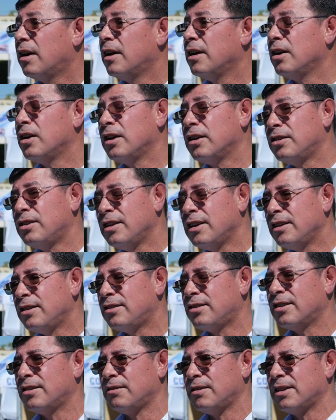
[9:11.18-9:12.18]
In
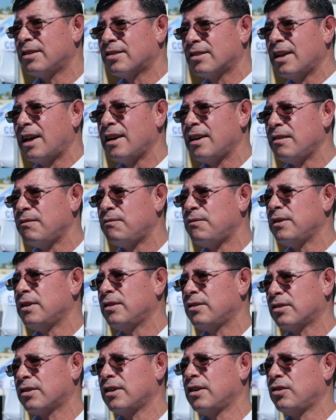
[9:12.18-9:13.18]
this sliding fee
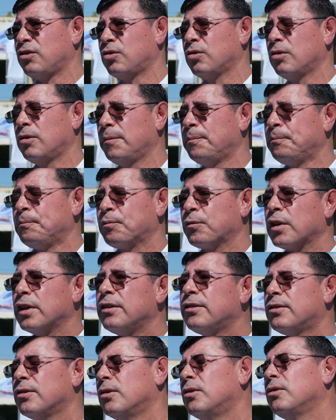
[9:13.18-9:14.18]
schedule
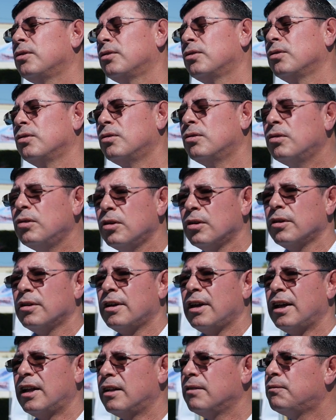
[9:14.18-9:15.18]
is also
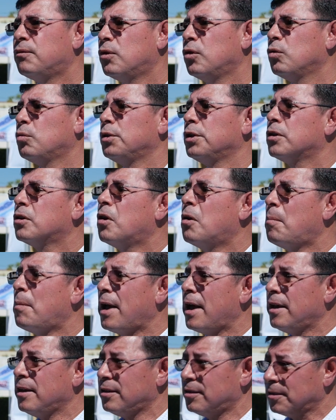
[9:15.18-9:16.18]
helpful with
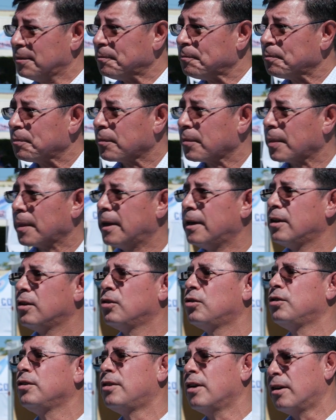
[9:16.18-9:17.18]
copays
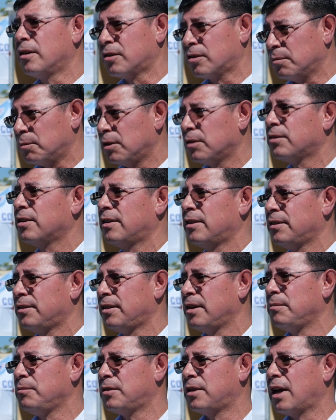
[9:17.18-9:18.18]
and deductibles at the
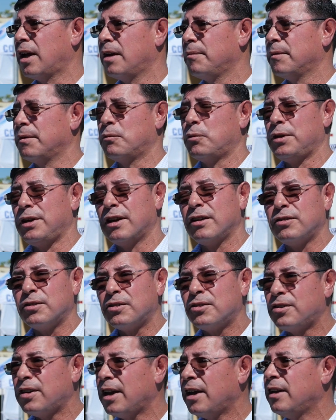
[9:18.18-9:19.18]
same time. We
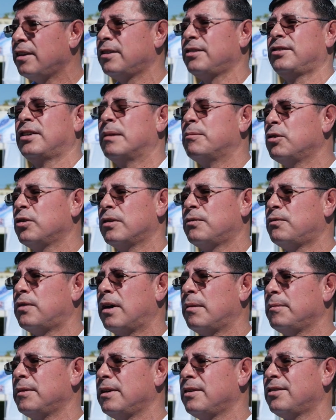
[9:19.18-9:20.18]
understand that some of the
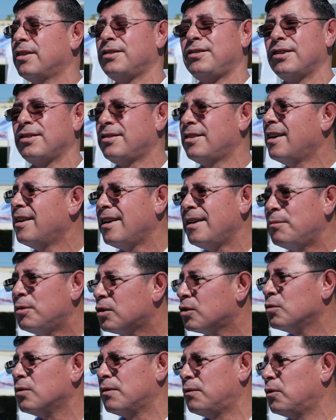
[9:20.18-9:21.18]
families are just not able
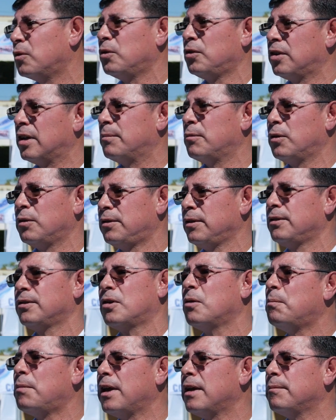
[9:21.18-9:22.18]
to afford some of these
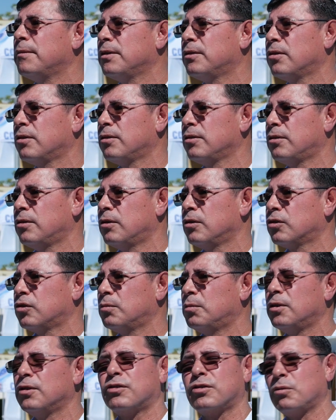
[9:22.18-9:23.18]
copayments or
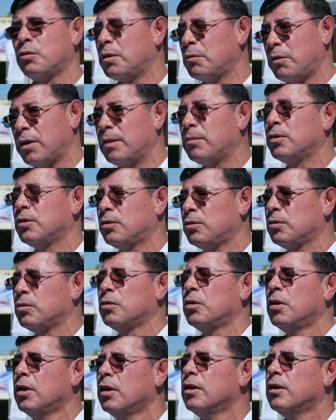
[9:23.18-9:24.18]
deductibles, so we were able
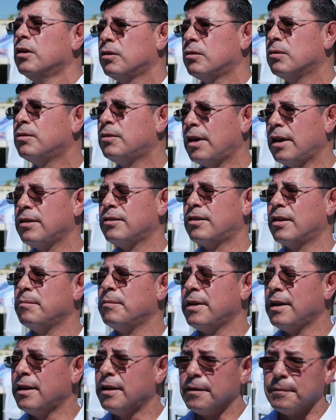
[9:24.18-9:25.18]
to take them
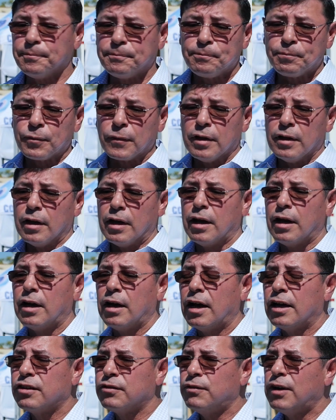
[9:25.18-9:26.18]
in.
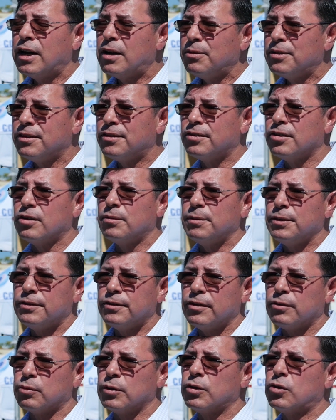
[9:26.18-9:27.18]
As far as the
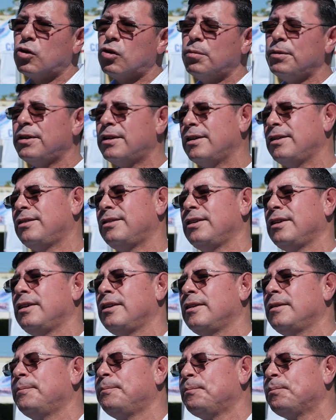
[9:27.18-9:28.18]
services, when
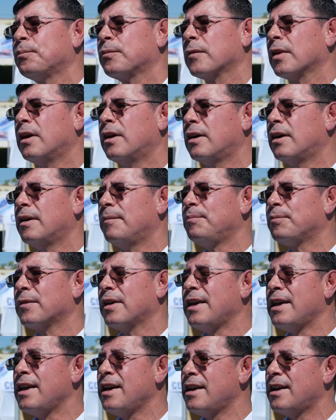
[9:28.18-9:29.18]
COVID-19
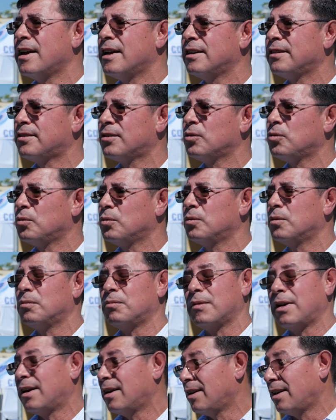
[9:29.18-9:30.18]
hit us,
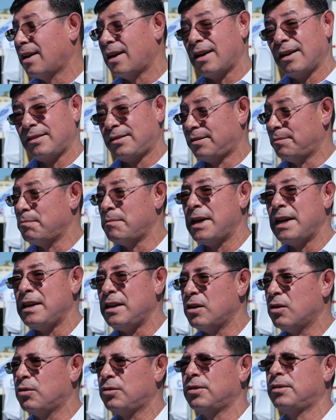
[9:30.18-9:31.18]
as
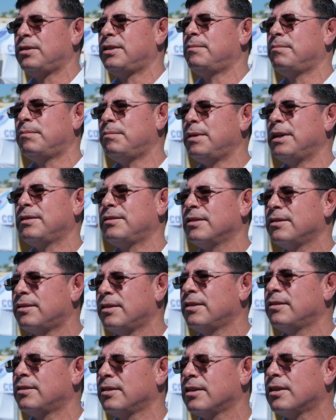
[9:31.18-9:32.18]
many other
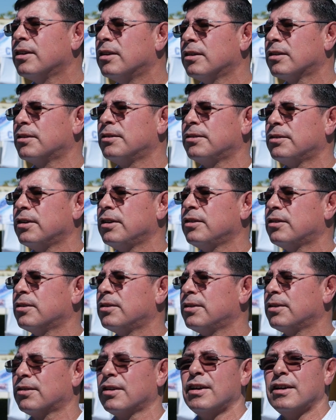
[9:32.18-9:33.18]
businesses and healthcare
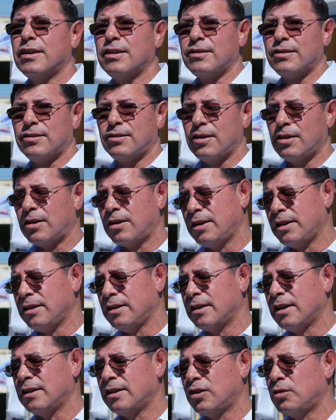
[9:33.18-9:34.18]
centers start
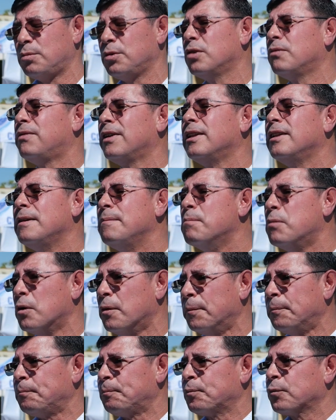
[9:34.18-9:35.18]
in a little bit of a
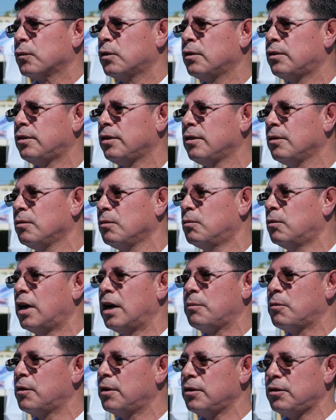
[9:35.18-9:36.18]
limbo to see what
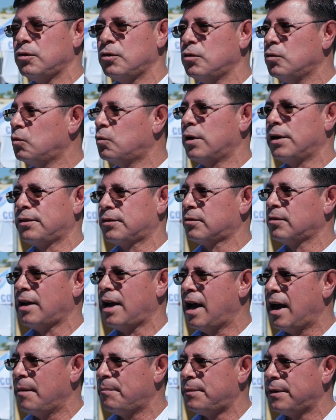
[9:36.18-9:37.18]
are we going to do, what's going to
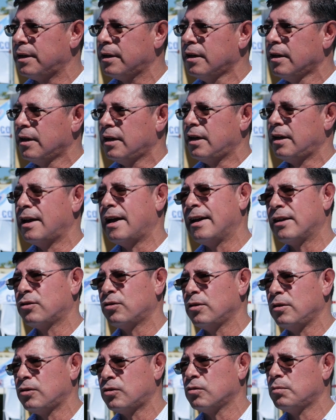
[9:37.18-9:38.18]
happen. And
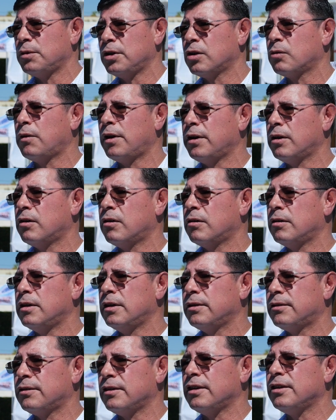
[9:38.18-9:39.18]
actually, to be quite
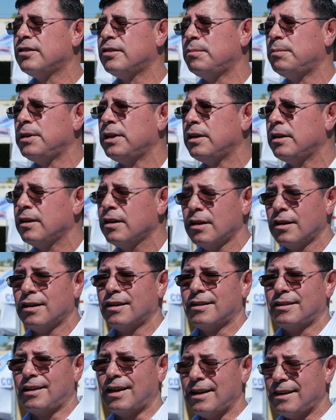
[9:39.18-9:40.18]
honest, it's been
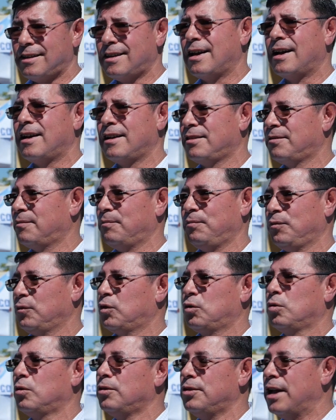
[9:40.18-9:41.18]
like that
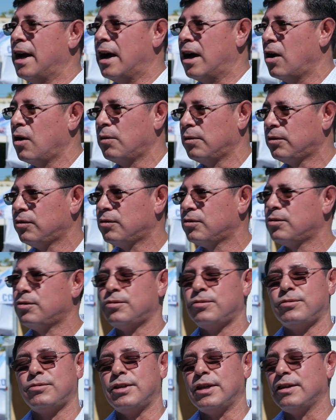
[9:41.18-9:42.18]
till now.
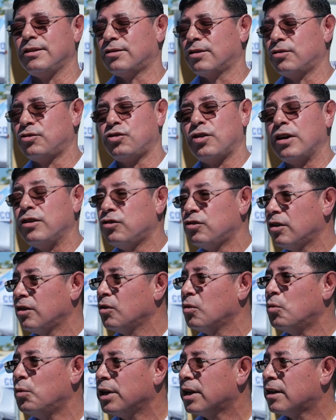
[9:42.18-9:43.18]
Things are
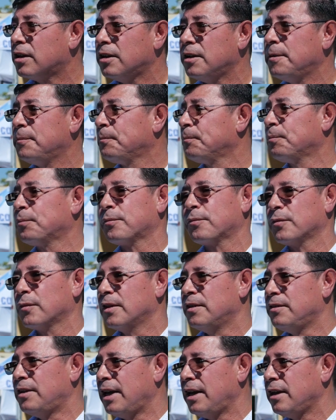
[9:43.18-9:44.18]
changing weekly,
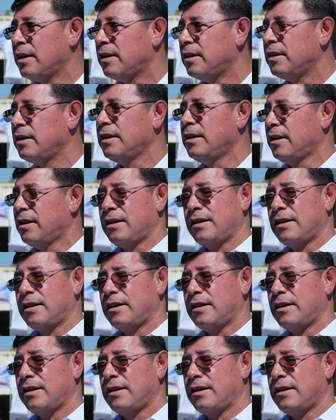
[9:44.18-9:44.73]
daily.